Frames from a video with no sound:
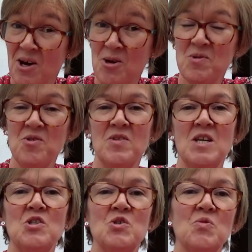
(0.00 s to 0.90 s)
hope you've
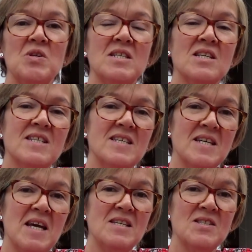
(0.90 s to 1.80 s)
enjoyed
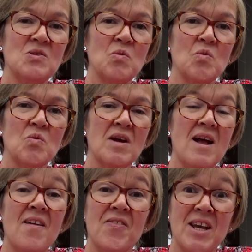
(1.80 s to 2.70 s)
today's talk.
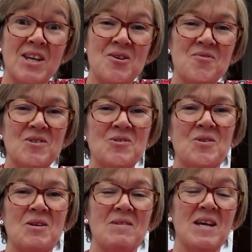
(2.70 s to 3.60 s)
Thank you for
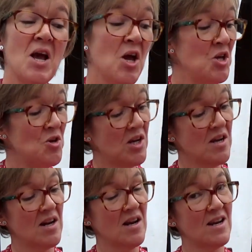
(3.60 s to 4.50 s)
joining me. You
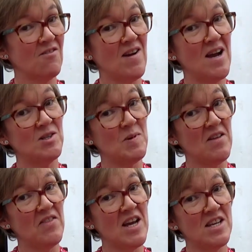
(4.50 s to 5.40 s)
can click round
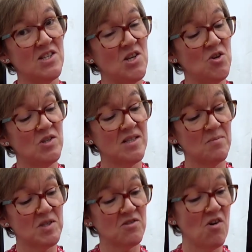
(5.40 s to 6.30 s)
about there to
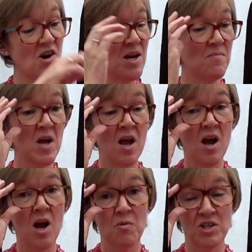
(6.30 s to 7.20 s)
subscribe,
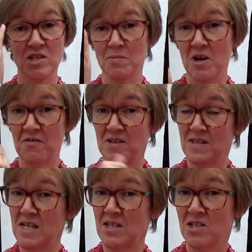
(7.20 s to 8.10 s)
which is a perfect
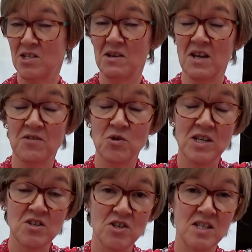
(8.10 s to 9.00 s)
thing to do if you're
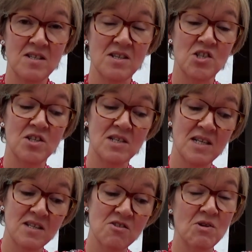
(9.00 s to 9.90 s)
interested in Tudor
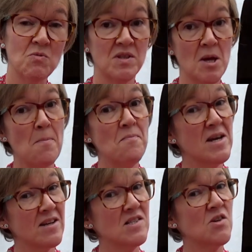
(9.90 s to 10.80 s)
history, with a
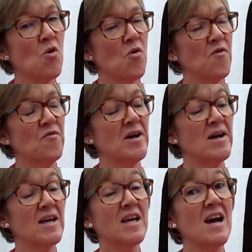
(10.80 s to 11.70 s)
mix of
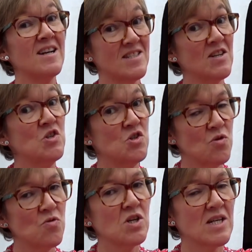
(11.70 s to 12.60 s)
cat and
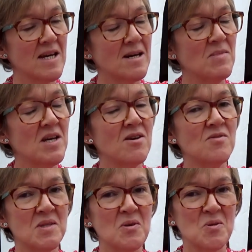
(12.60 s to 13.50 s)
dog
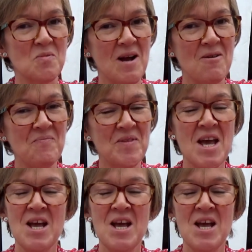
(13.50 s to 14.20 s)
cameos as well.